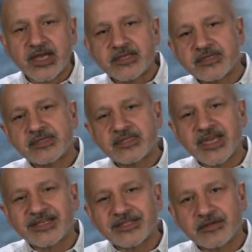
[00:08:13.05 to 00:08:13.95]
So
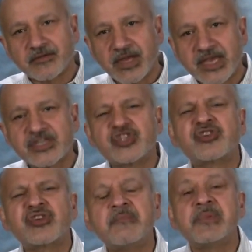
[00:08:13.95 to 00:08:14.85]
that's
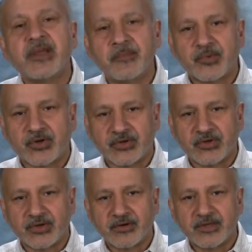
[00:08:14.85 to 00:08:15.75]
extremely
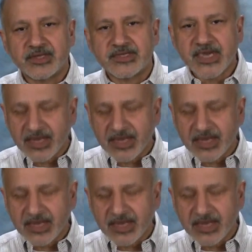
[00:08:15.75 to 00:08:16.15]
important.